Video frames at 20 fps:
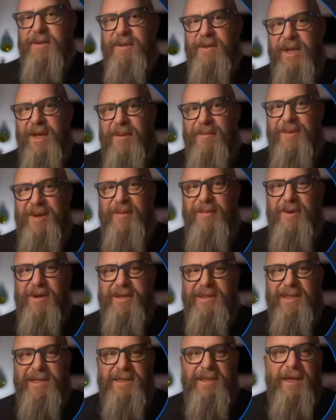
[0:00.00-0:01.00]
these KMP
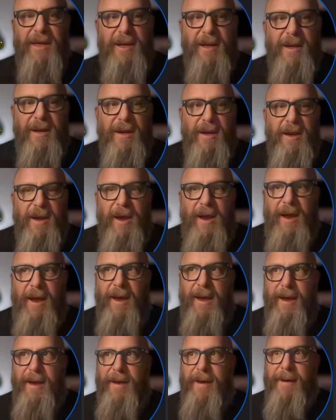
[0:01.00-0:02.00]
projects.
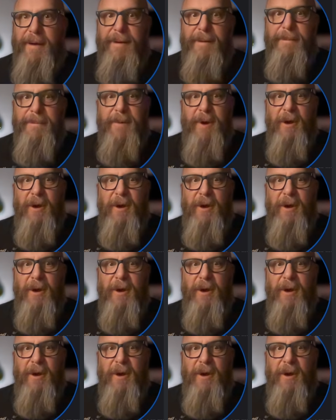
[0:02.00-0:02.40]
All